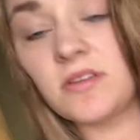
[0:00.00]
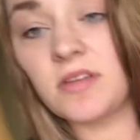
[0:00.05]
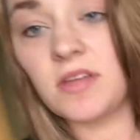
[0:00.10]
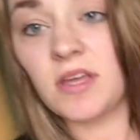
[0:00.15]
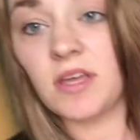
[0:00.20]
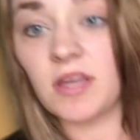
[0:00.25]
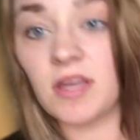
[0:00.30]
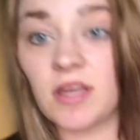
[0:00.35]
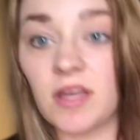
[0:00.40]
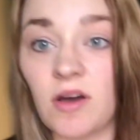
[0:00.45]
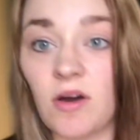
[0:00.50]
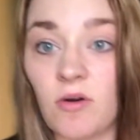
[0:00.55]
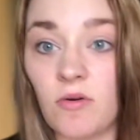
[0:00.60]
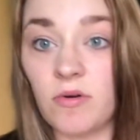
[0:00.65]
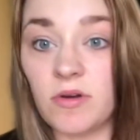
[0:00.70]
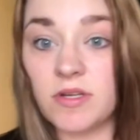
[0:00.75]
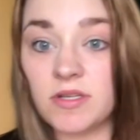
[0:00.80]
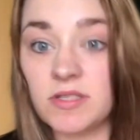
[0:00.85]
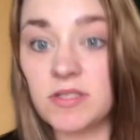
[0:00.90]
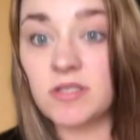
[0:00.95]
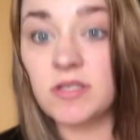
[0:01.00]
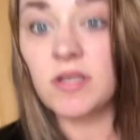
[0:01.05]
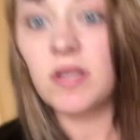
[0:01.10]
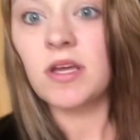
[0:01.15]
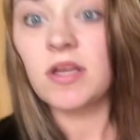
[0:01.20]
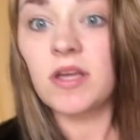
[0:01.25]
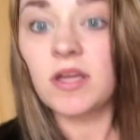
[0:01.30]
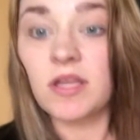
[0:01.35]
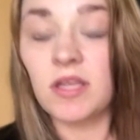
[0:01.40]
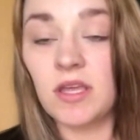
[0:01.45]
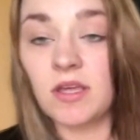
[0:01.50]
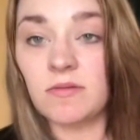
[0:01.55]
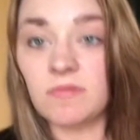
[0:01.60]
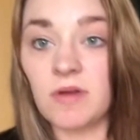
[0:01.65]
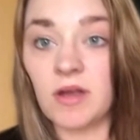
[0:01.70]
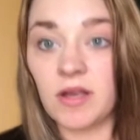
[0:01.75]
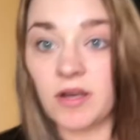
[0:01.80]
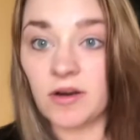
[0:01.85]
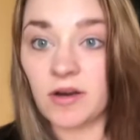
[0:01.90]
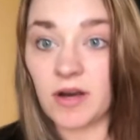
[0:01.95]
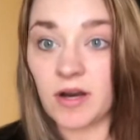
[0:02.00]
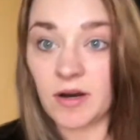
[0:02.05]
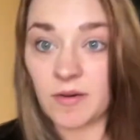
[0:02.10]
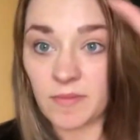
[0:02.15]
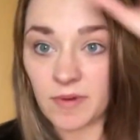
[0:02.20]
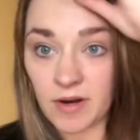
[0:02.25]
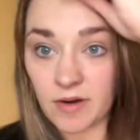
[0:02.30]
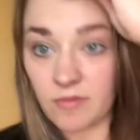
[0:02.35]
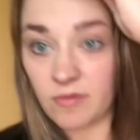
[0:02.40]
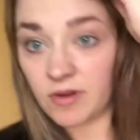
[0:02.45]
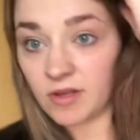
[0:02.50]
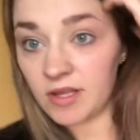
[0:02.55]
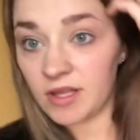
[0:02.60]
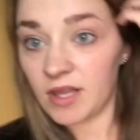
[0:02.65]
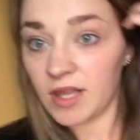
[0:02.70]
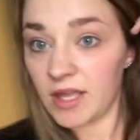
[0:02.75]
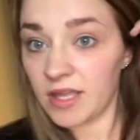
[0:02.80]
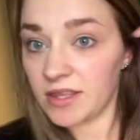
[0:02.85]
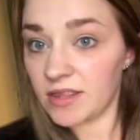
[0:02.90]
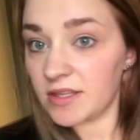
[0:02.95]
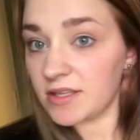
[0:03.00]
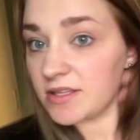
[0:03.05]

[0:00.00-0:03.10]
Can't always keep down your hair, but I really like